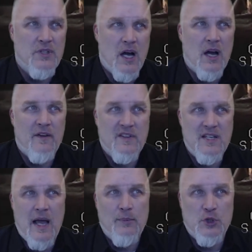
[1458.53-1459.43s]
talk of
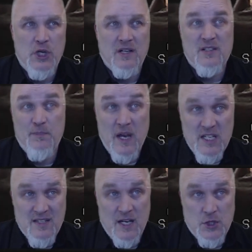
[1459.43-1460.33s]
establishing a
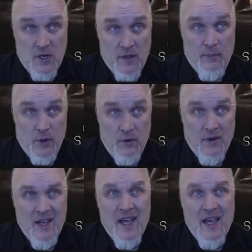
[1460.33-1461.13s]
space station on the moon